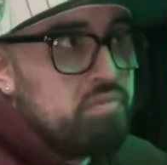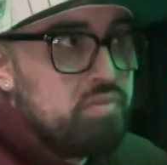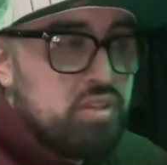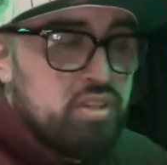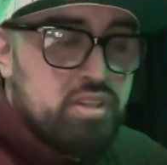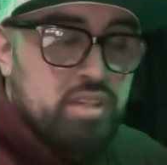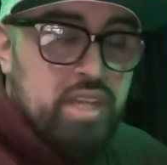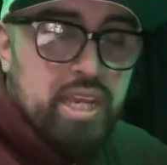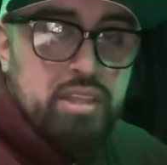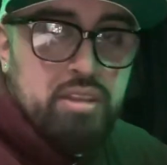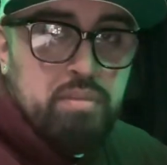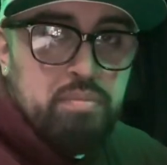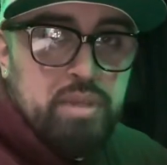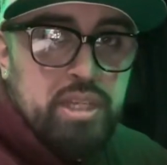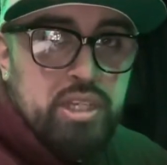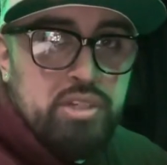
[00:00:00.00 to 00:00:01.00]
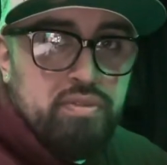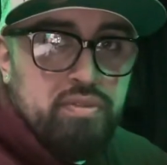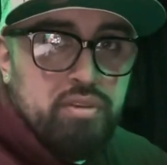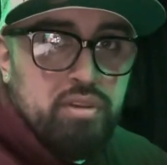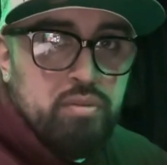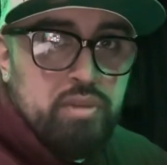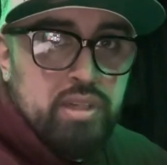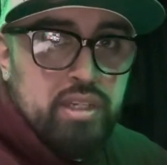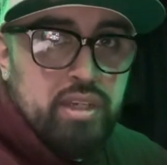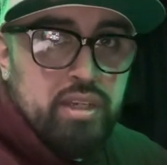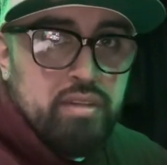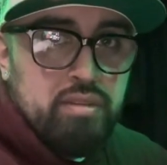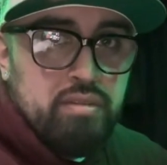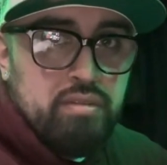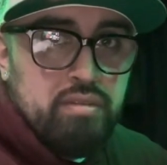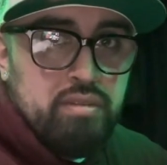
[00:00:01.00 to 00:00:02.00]
stay at the beach for a weekend
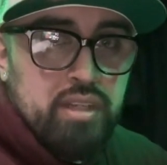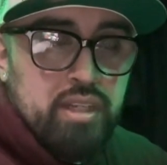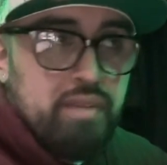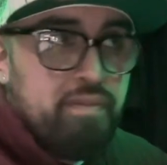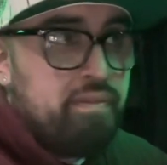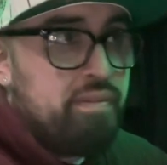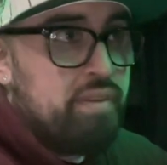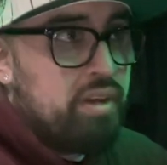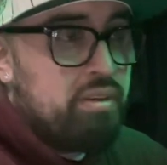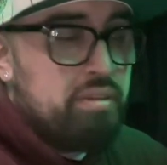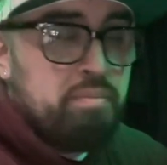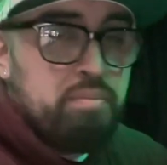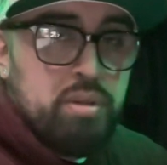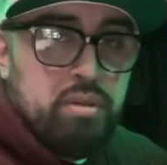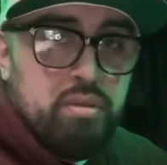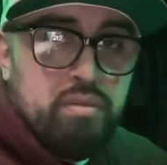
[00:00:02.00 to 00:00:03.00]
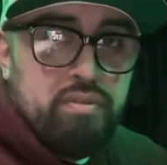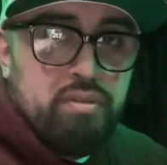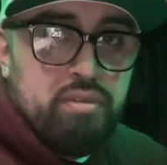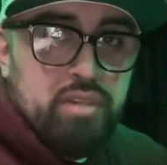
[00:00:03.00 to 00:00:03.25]
in a very beautiful,